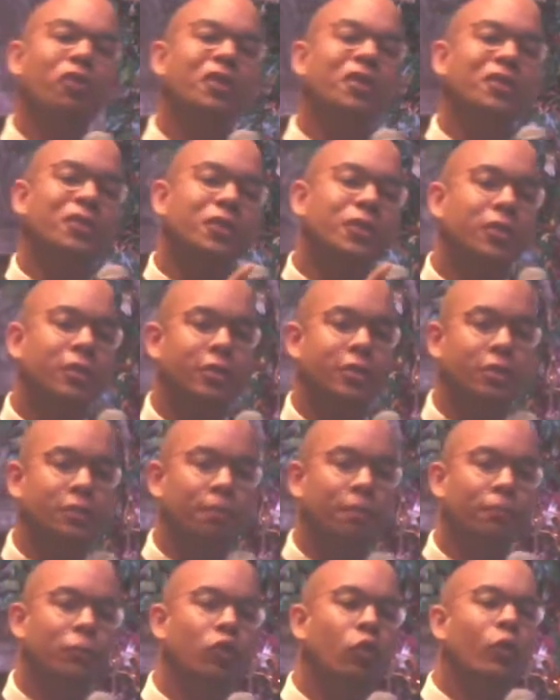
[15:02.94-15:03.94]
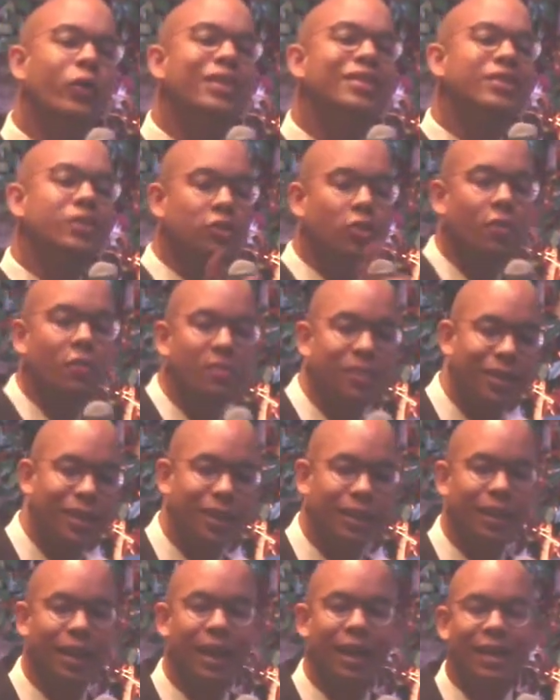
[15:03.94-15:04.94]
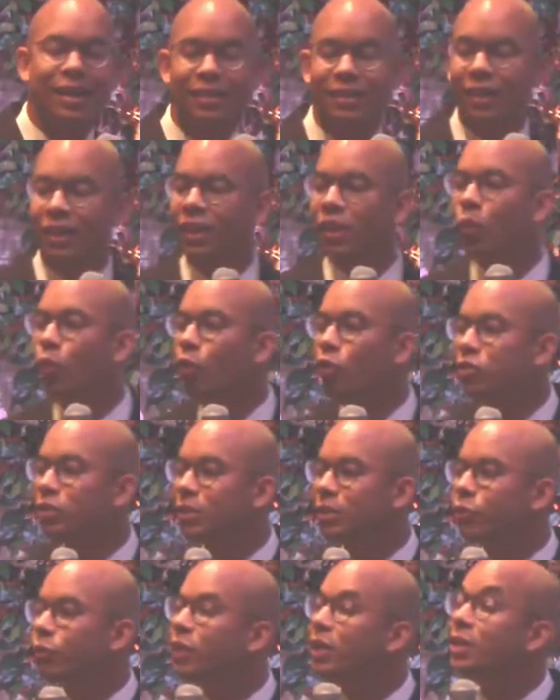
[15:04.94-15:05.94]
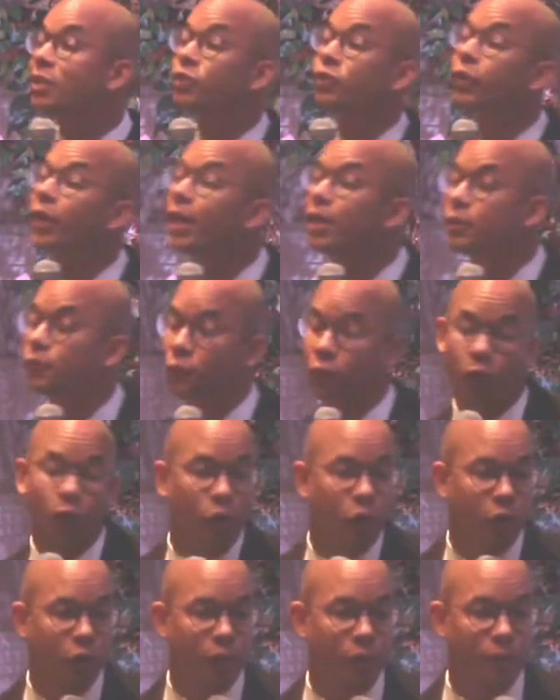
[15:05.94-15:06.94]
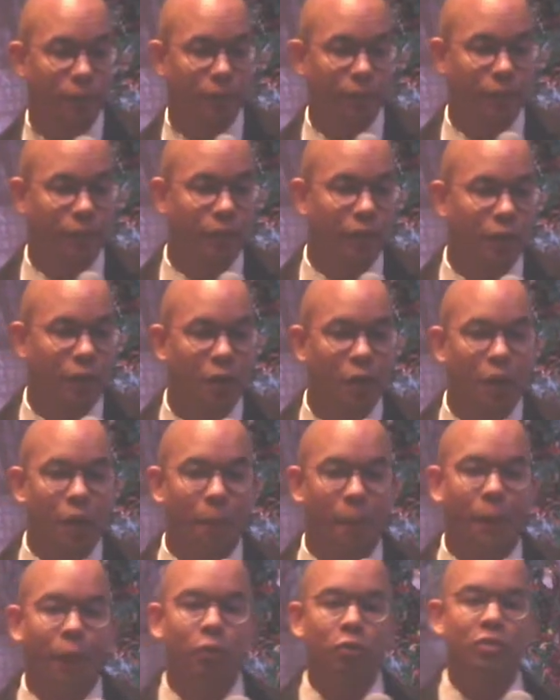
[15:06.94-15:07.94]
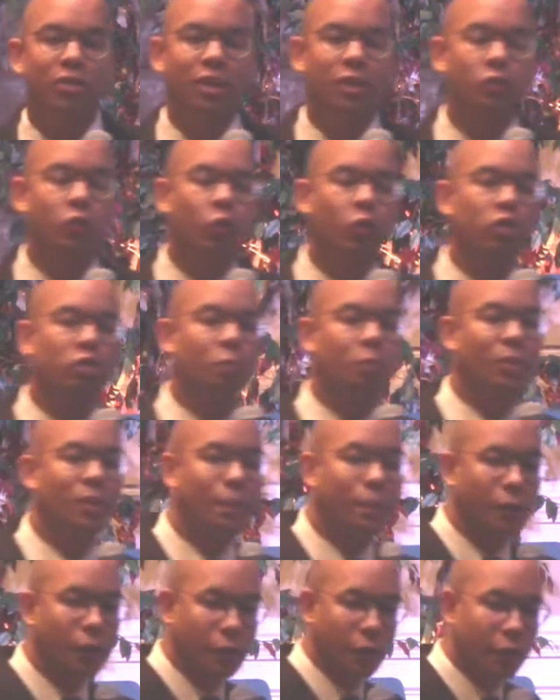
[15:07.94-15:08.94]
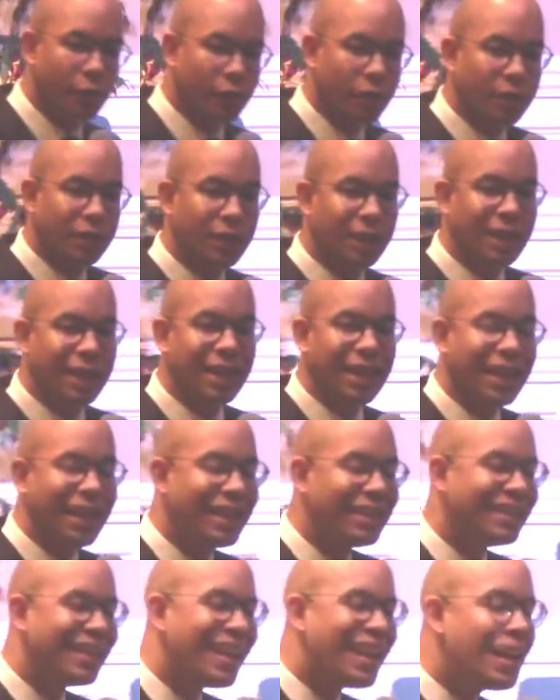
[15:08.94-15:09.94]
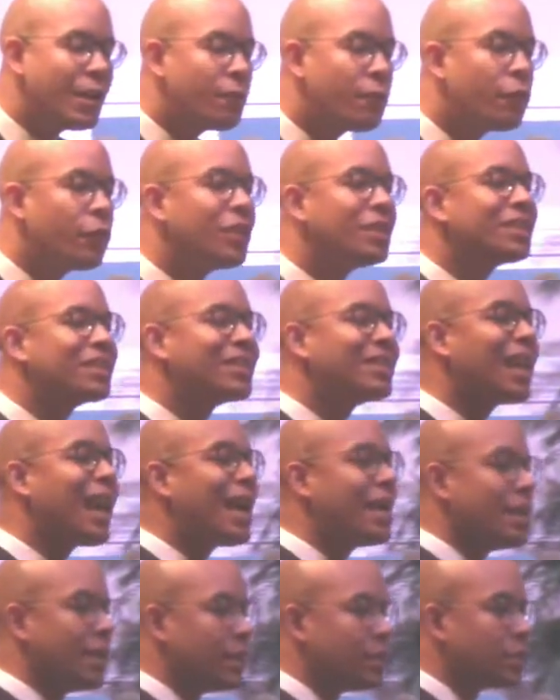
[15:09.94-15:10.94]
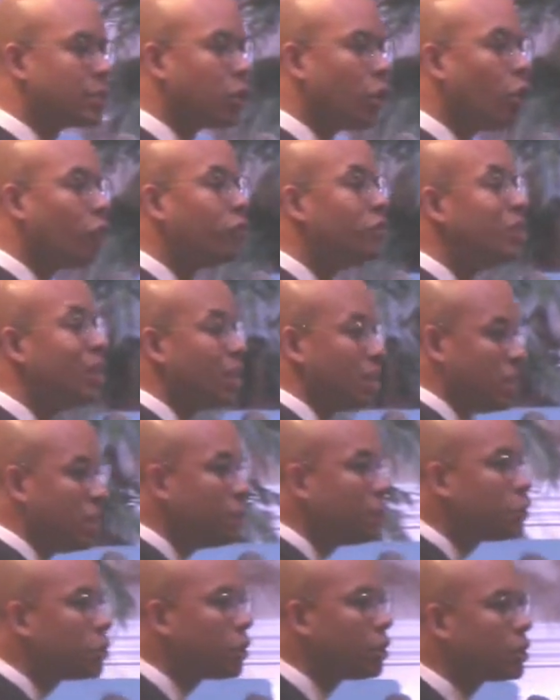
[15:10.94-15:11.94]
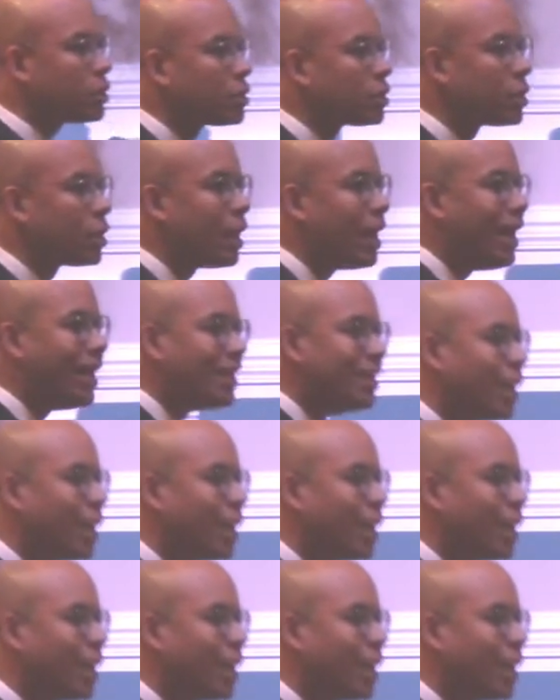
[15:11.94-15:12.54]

years doing something that he wasn't really trained for. Moses was prepared in every science of the Egyptians, the